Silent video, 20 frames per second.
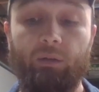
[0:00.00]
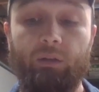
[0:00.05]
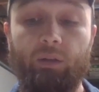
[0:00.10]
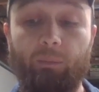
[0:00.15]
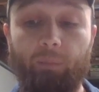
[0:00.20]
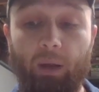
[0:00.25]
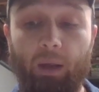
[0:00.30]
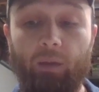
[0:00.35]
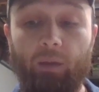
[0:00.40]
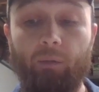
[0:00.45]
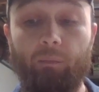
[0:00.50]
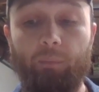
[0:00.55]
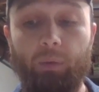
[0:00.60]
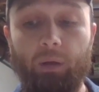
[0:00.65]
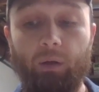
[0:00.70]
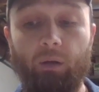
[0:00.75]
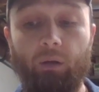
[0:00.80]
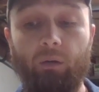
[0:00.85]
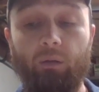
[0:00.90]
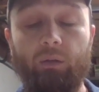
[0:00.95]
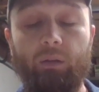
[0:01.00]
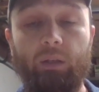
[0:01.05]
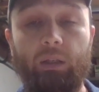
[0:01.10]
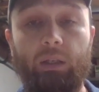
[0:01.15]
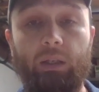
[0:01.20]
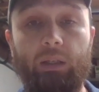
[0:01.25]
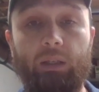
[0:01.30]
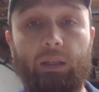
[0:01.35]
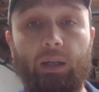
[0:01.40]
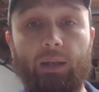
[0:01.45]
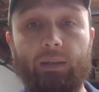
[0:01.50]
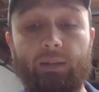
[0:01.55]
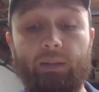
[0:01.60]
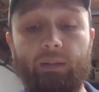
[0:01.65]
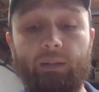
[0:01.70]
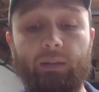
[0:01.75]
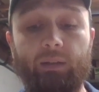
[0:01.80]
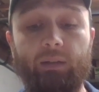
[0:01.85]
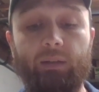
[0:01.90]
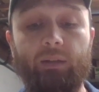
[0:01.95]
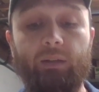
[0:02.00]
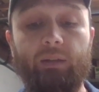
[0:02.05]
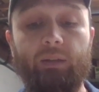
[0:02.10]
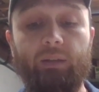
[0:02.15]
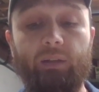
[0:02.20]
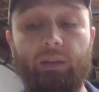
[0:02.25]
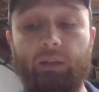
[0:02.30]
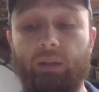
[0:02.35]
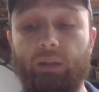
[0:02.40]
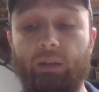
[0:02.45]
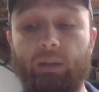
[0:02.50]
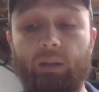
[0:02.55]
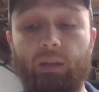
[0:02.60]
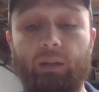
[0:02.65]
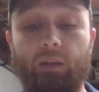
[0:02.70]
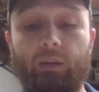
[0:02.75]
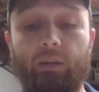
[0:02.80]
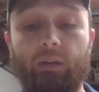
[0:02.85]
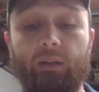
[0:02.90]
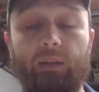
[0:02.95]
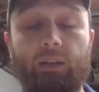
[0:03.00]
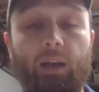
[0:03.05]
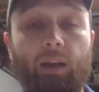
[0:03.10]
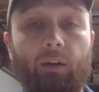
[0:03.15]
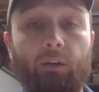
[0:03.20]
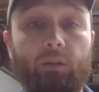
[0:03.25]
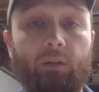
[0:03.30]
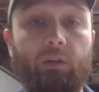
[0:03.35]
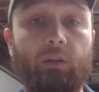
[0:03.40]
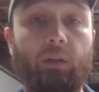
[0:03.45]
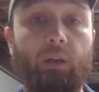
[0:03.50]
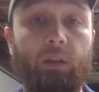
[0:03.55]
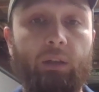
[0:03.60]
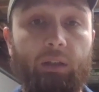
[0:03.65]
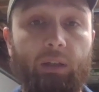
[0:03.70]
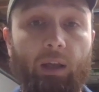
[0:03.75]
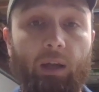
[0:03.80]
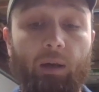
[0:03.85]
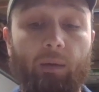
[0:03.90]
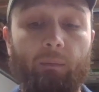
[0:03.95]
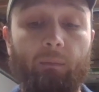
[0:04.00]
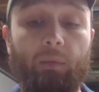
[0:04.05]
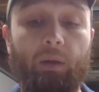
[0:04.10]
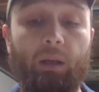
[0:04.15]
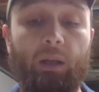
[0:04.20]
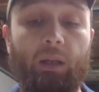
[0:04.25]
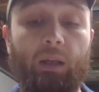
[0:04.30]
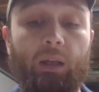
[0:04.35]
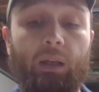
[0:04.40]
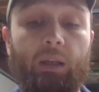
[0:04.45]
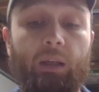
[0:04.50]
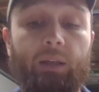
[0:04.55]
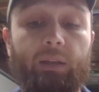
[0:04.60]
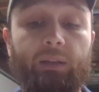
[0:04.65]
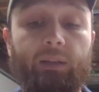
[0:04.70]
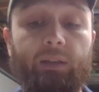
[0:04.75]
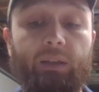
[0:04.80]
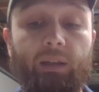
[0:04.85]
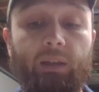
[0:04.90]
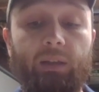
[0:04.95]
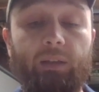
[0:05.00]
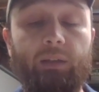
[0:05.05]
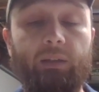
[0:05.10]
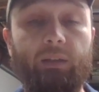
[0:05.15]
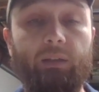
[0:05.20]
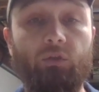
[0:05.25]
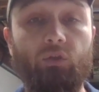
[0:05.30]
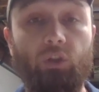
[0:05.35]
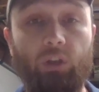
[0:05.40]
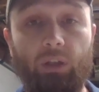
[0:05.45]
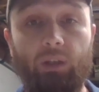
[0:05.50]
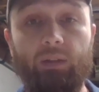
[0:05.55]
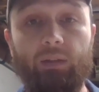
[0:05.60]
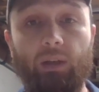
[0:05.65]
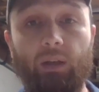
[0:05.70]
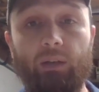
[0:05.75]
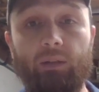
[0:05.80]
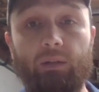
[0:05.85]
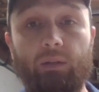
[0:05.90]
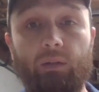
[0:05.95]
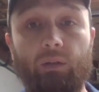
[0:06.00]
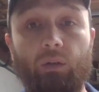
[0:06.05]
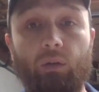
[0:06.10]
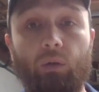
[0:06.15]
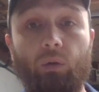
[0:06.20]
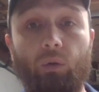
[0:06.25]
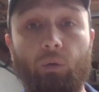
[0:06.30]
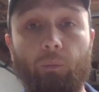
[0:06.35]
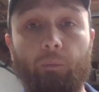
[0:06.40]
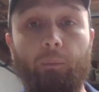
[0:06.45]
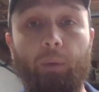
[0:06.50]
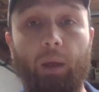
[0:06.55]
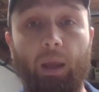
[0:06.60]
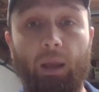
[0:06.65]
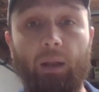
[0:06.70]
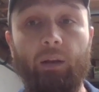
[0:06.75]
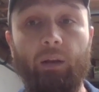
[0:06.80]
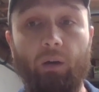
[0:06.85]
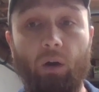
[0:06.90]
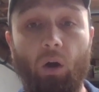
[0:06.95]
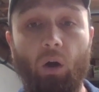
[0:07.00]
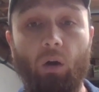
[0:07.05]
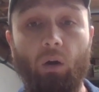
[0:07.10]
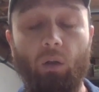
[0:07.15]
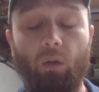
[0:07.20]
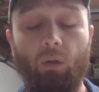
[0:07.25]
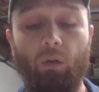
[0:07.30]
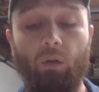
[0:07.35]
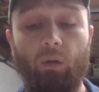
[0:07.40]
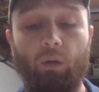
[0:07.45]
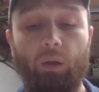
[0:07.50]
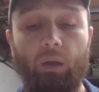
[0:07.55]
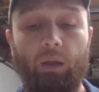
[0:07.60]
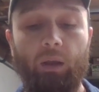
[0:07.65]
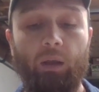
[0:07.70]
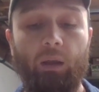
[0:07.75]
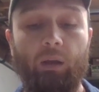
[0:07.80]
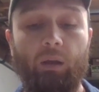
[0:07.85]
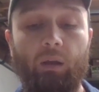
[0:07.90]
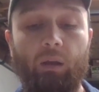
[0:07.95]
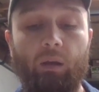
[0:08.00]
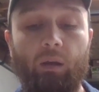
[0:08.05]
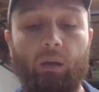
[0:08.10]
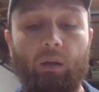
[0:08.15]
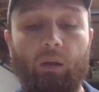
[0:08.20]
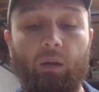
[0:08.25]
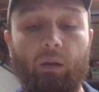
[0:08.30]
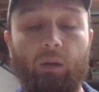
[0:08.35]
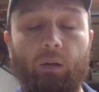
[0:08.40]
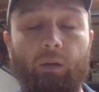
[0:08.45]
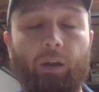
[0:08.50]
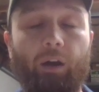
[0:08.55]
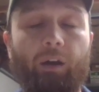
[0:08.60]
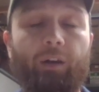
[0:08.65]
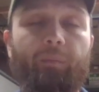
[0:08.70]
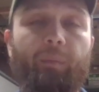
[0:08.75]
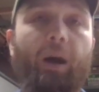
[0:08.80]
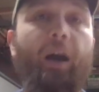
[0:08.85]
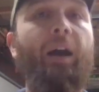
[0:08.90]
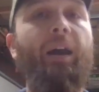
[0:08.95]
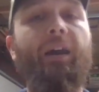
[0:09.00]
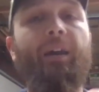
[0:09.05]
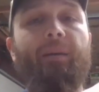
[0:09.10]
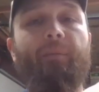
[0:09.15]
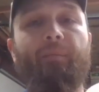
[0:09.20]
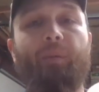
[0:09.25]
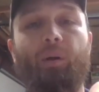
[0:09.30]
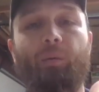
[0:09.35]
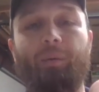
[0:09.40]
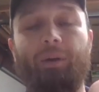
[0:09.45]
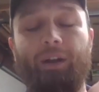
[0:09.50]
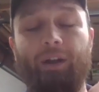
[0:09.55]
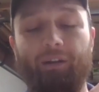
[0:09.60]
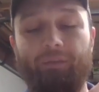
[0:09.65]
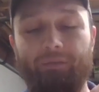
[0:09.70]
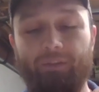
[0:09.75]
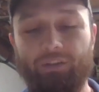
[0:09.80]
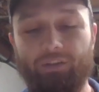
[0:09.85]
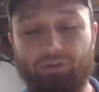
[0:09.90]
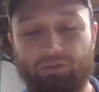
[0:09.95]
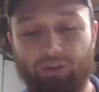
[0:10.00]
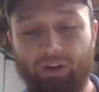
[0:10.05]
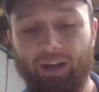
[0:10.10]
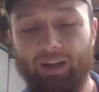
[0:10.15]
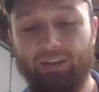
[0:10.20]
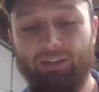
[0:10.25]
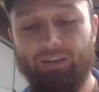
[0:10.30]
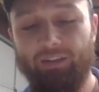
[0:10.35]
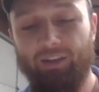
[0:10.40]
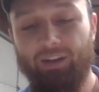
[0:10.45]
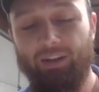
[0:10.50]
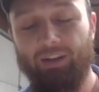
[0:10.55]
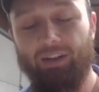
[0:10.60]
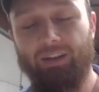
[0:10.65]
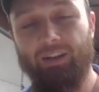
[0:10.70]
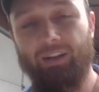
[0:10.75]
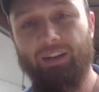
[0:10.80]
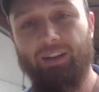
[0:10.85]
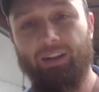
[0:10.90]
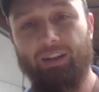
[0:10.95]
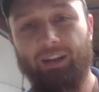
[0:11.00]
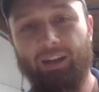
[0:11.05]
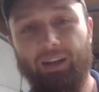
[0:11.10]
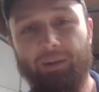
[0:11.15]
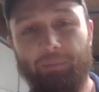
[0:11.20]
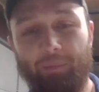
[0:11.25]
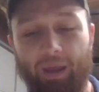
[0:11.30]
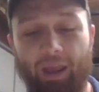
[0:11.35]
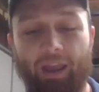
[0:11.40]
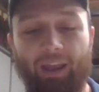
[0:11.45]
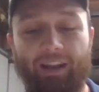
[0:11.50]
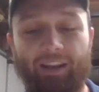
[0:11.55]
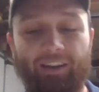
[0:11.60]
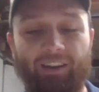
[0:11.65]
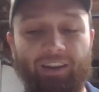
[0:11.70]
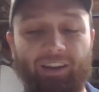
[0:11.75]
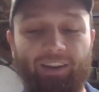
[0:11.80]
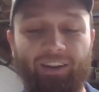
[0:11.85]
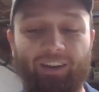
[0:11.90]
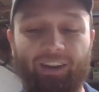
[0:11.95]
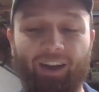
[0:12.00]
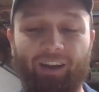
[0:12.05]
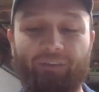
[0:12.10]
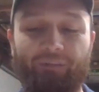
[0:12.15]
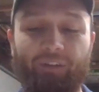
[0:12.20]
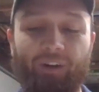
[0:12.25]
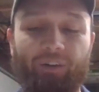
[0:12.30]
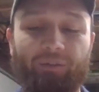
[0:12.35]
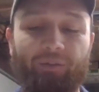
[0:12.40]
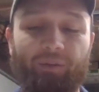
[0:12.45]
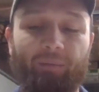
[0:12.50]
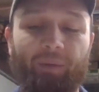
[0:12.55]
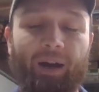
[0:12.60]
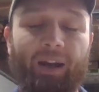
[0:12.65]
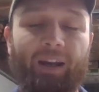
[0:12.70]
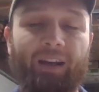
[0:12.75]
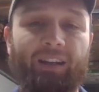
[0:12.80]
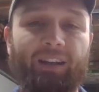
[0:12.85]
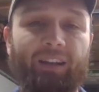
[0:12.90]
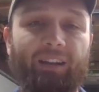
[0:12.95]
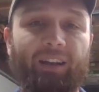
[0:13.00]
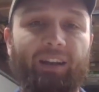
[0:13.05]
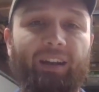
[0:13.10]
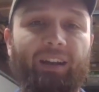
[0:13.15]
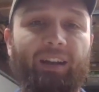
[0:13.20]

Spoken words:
to pay the bill, he doesn't see the debtor to condemn. He sees Jesus, who paid it all. Now, in my moment of distress and pain, I felt reminded